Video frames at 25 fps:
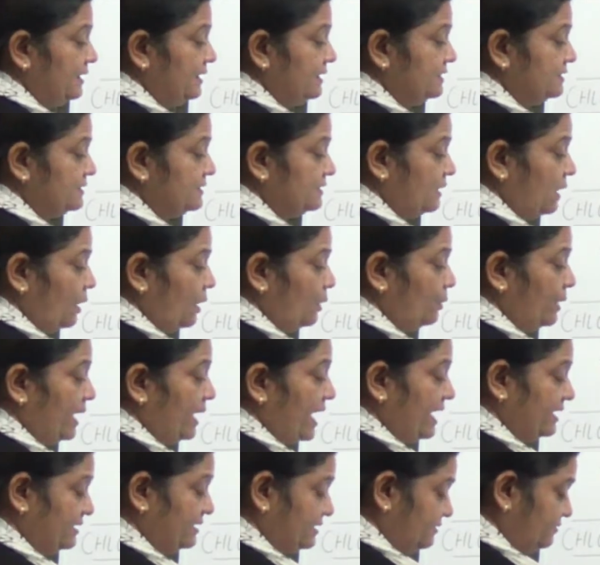is now
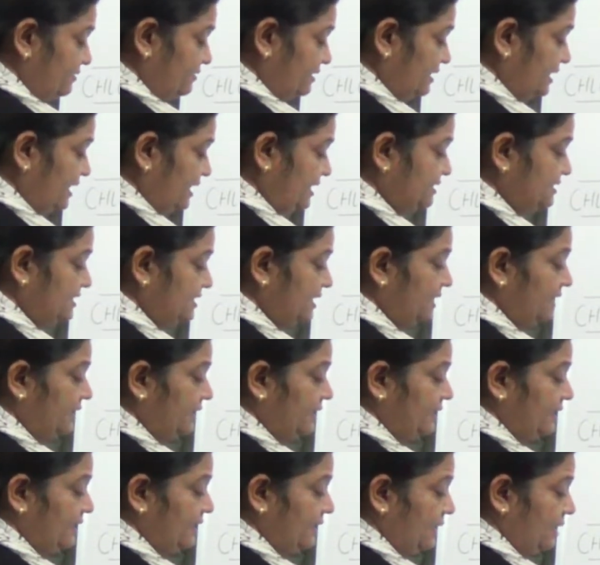active in nature,
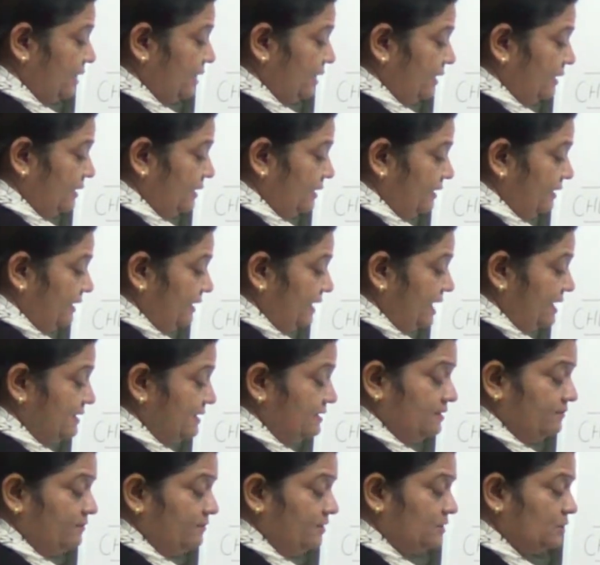
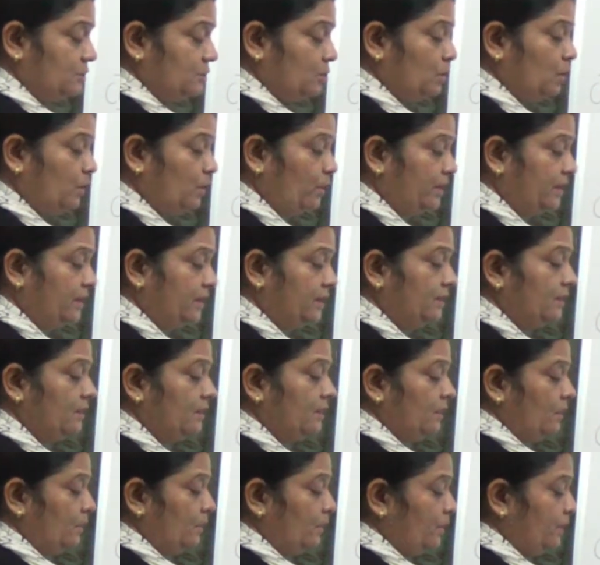reacting with chlorine,
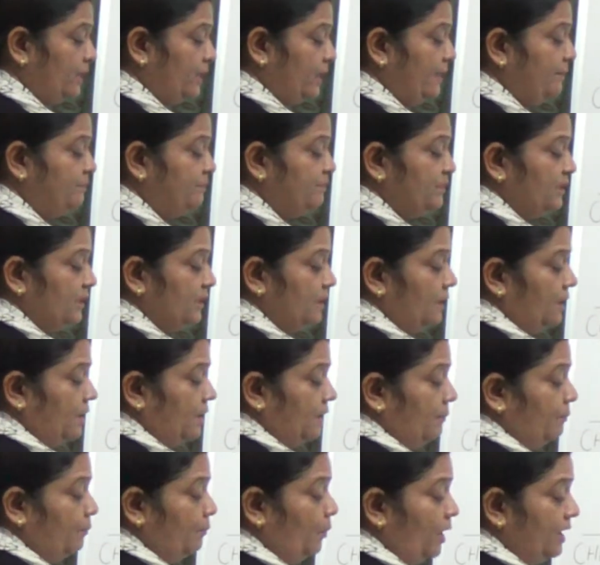okay,
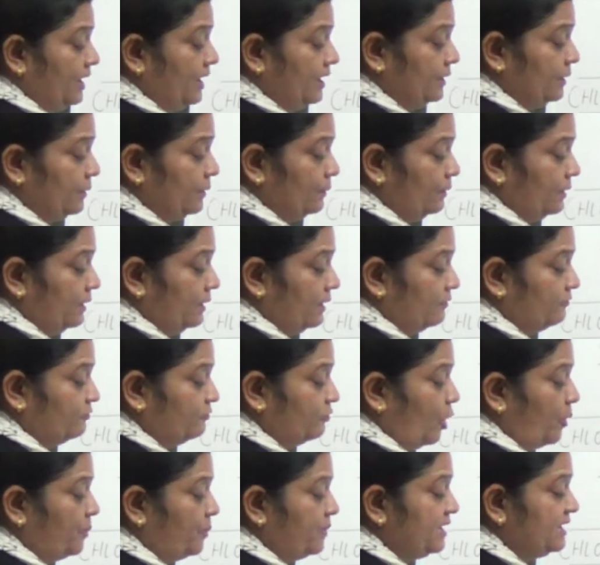molecule,
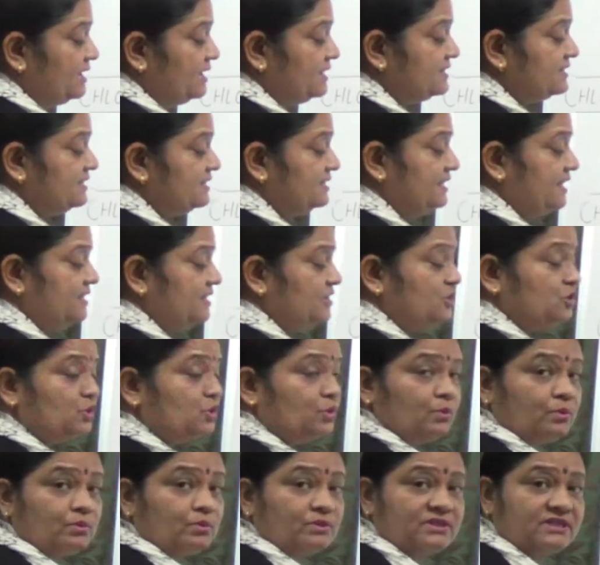forming
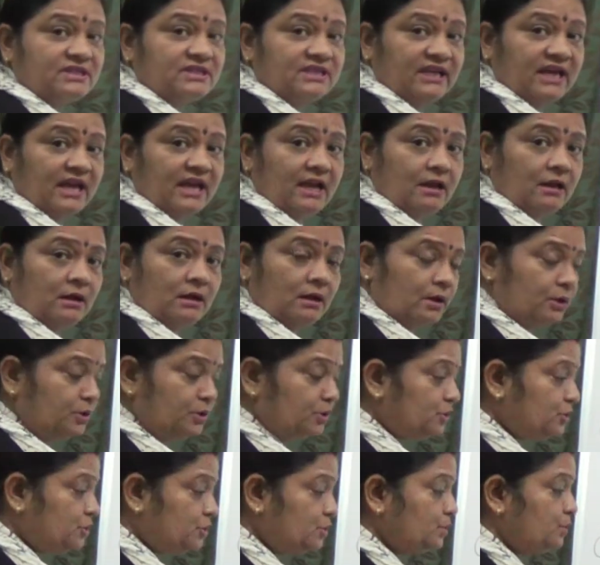
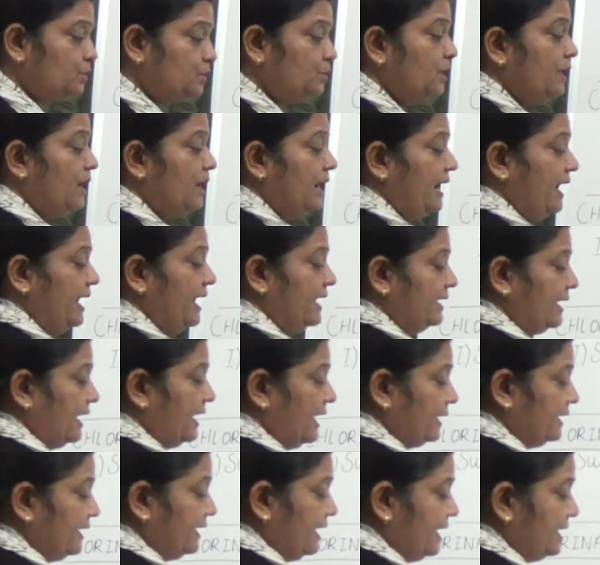CH2Cl2, and
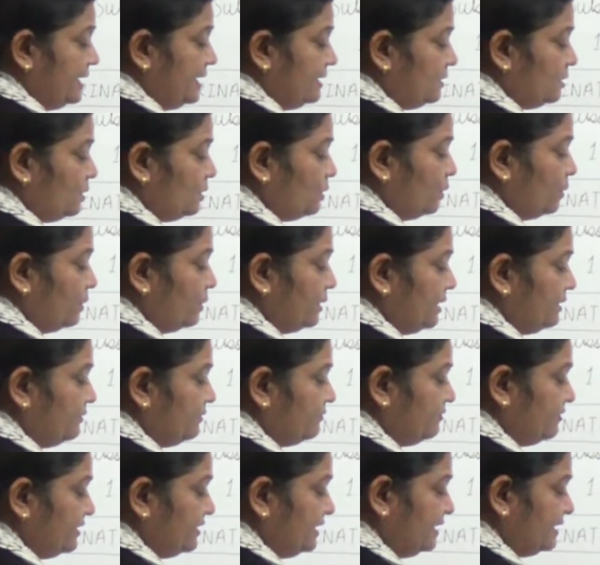again chlorine
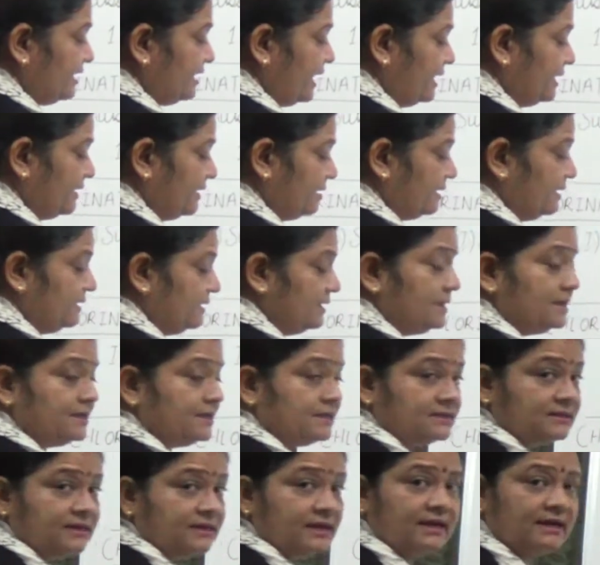free radical
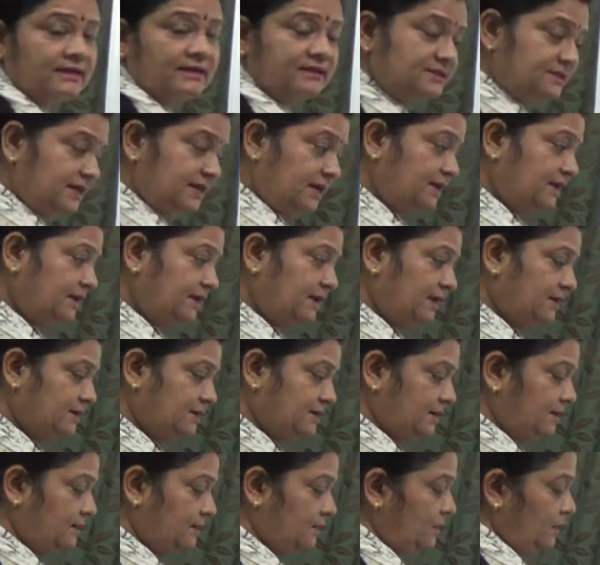is
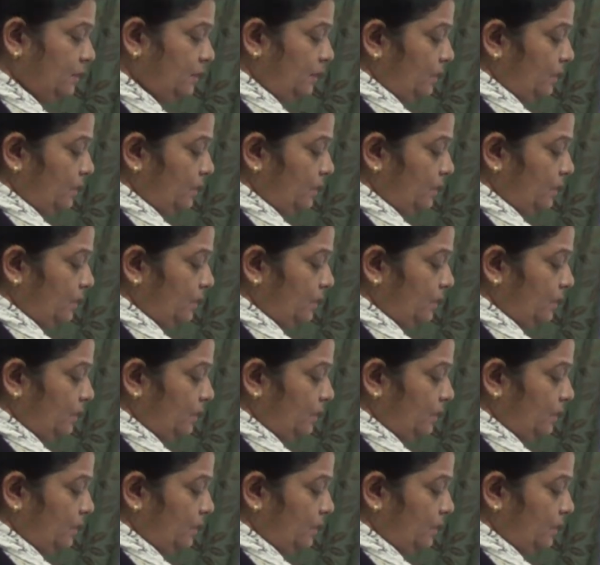generated.